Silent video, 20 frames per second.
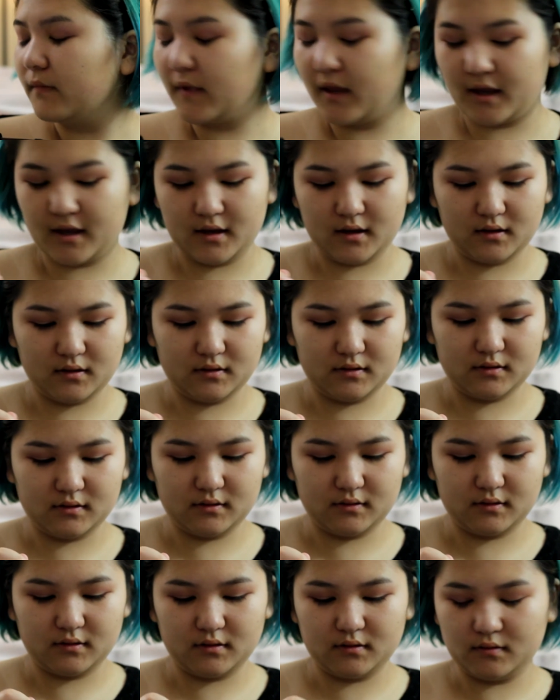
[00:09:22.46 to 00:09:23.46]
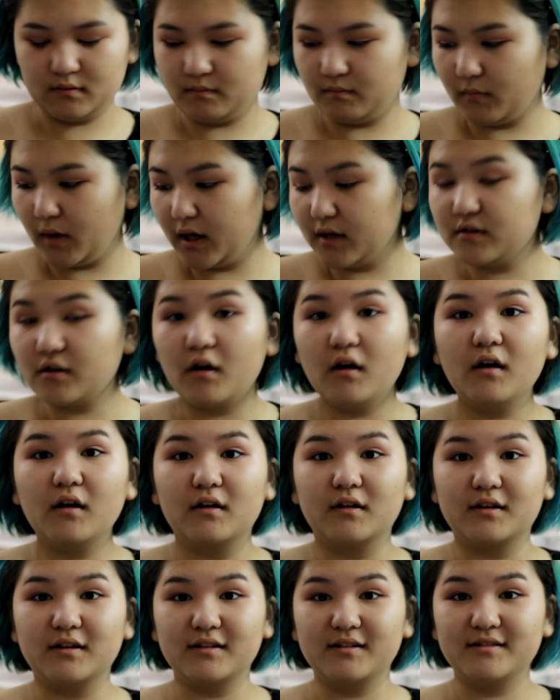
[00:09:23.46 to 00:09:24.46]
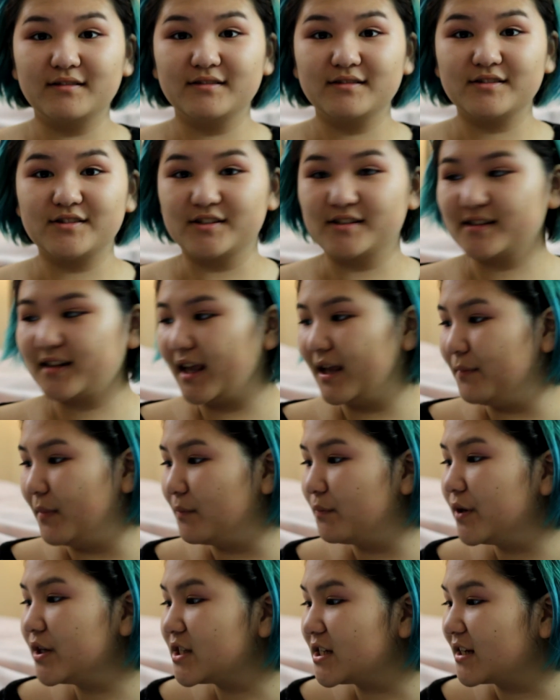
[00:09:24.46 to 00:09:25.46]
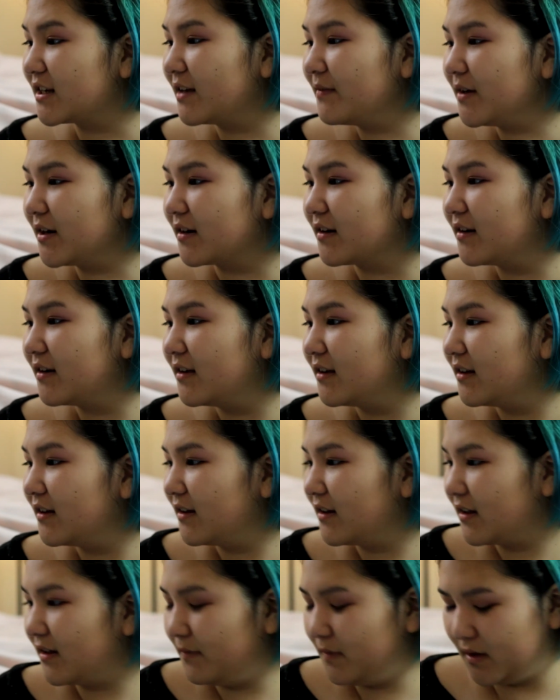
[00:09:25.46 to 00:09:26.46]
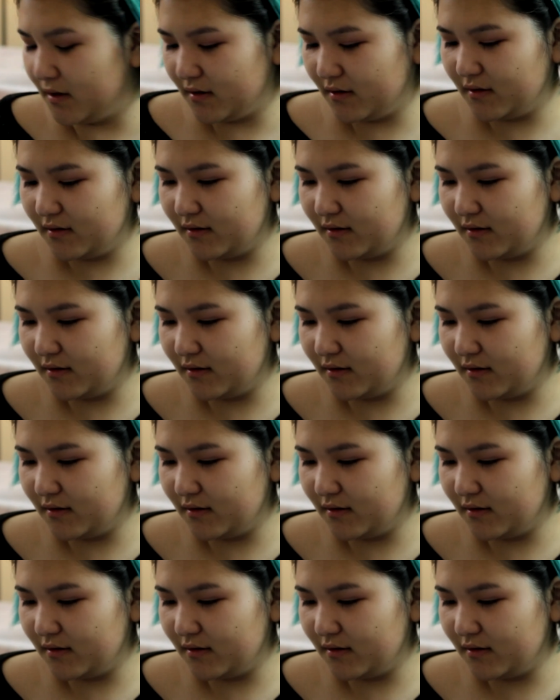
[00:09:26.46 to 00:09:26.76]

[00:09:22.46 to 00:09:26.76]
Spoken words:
And my dog just came in. Poochie, come here. Come here.